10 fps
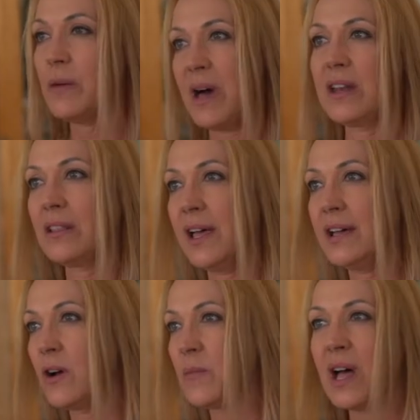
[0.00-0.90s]
up on it
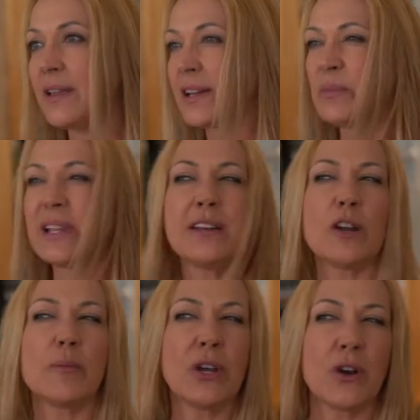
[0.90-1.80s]
later. I'm not like a plein
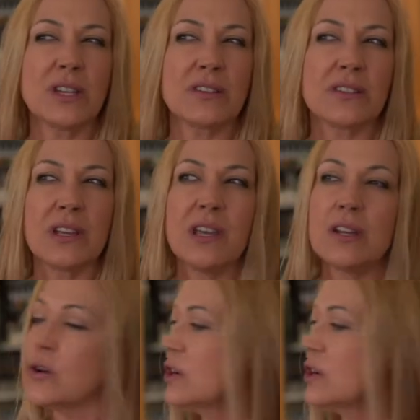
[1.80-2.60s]
air purist. And of